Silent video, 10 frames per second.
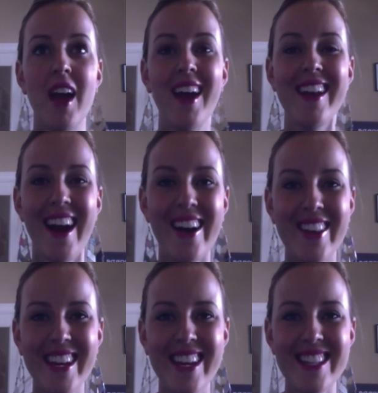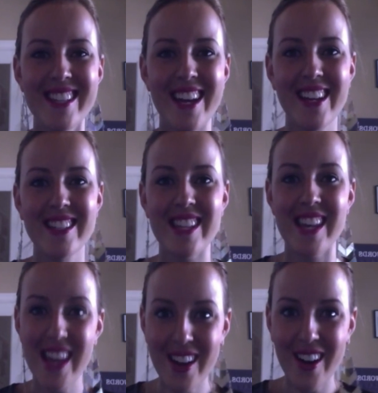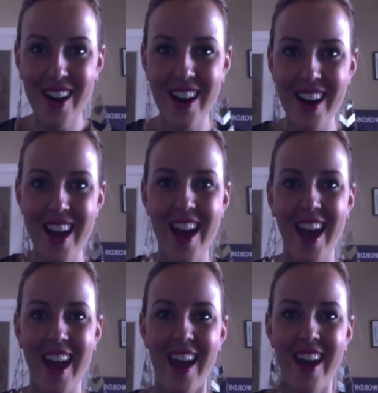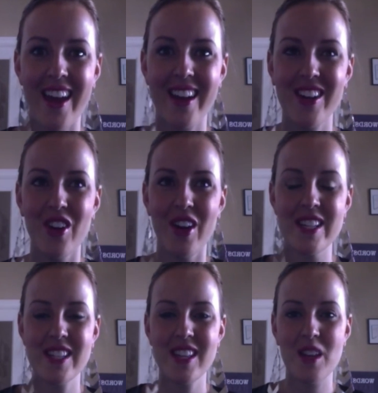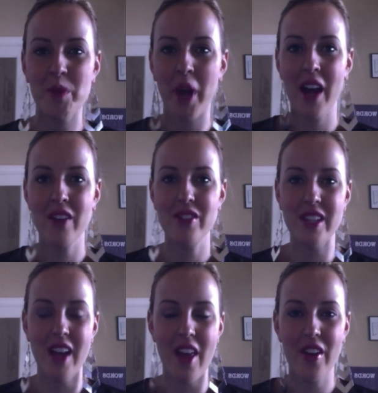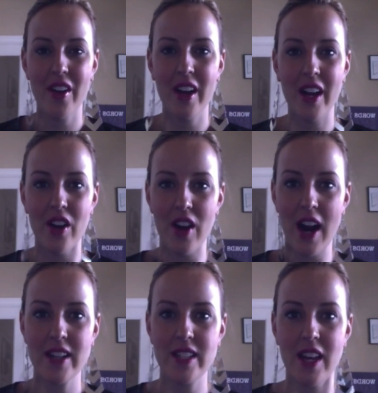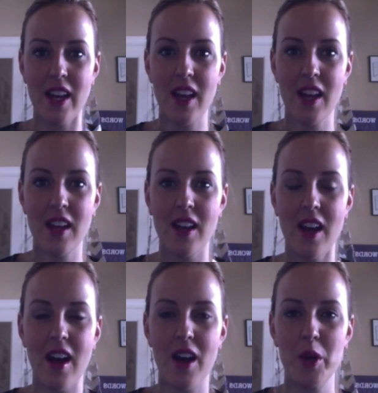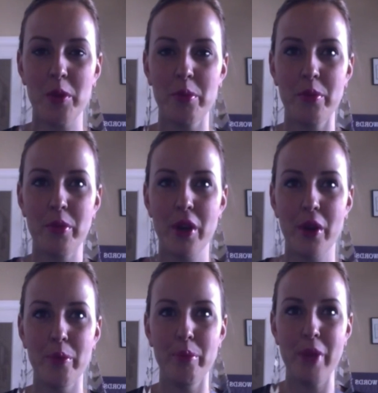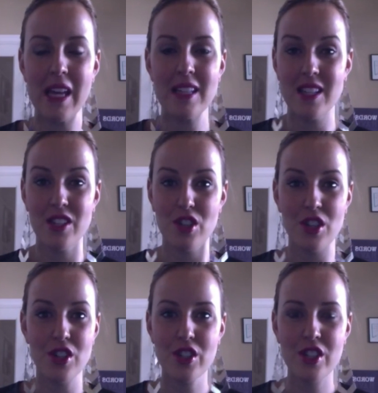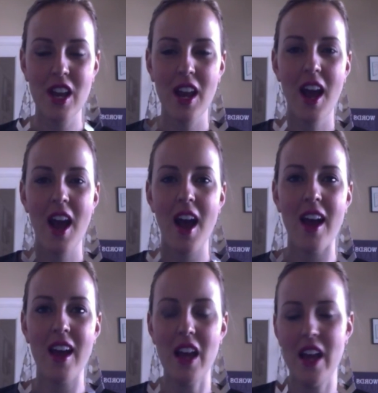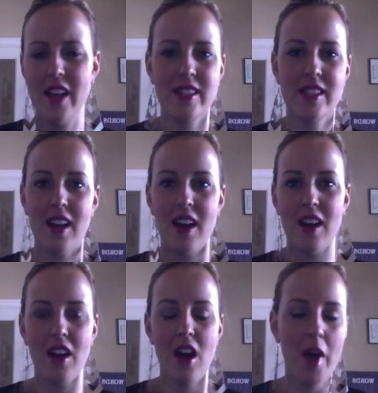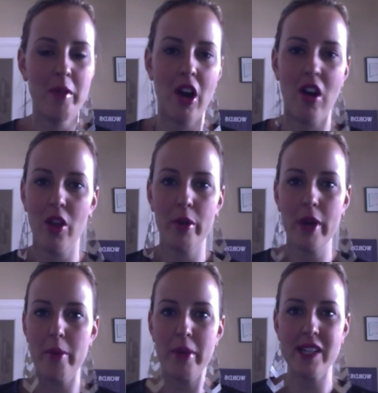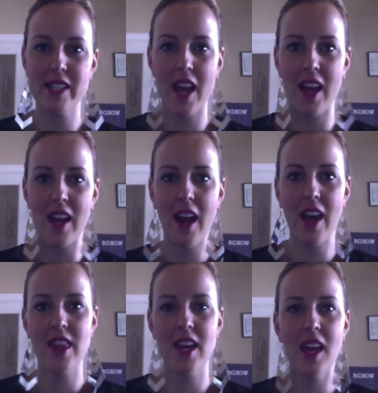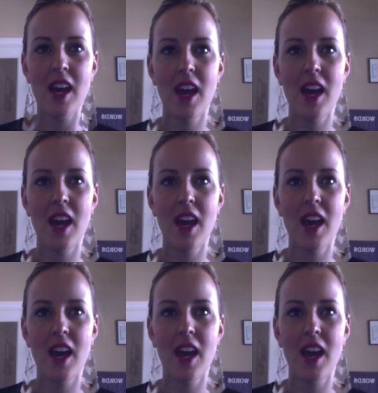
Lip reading: Now that Isa is here, and you know, I see them kind of together and interacting and you know, being sisters, it's, I mean, all the way up at a 10. I think